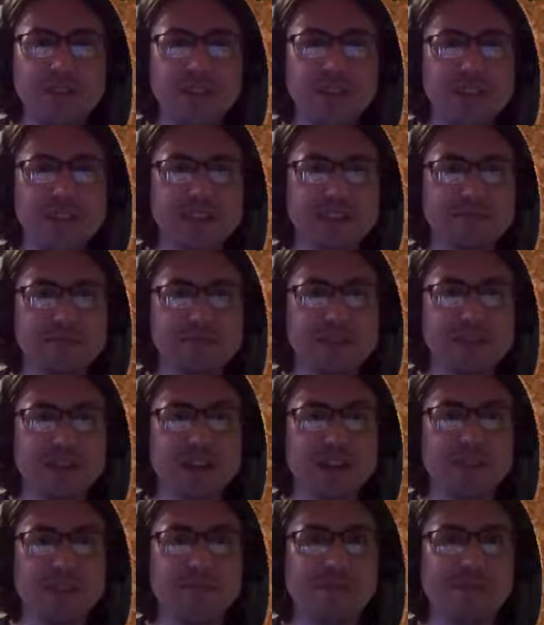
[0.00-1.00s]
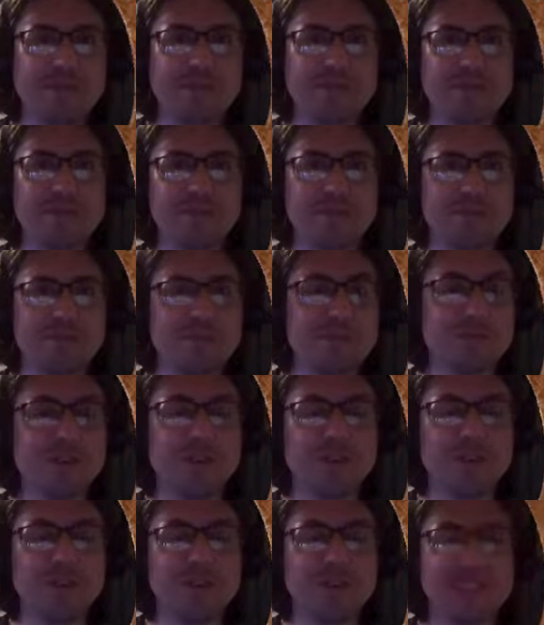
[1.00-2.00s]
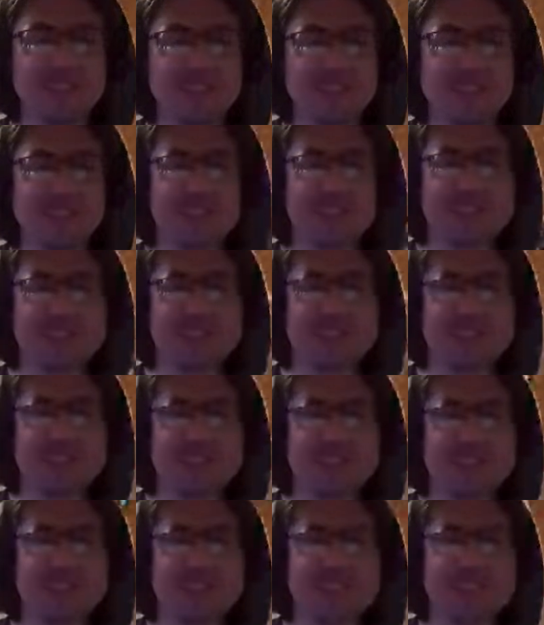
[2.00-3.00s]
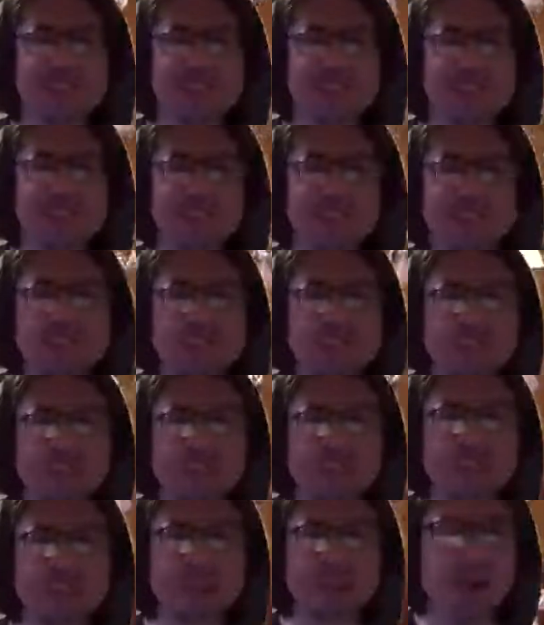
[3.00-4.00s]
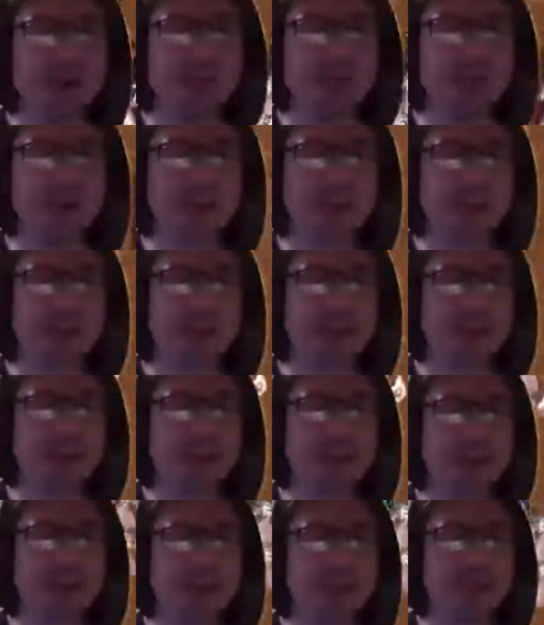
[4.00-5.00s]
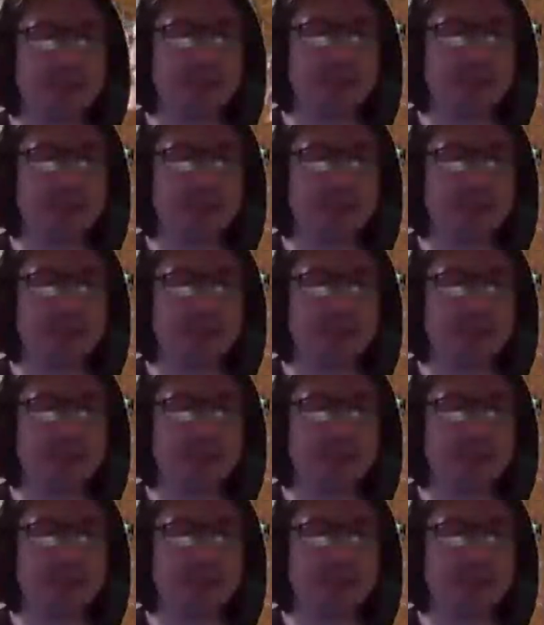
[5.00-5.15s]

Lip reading: Because, you know, we've not got the synergies for it, as you can see in the grimoire, but hey, you know,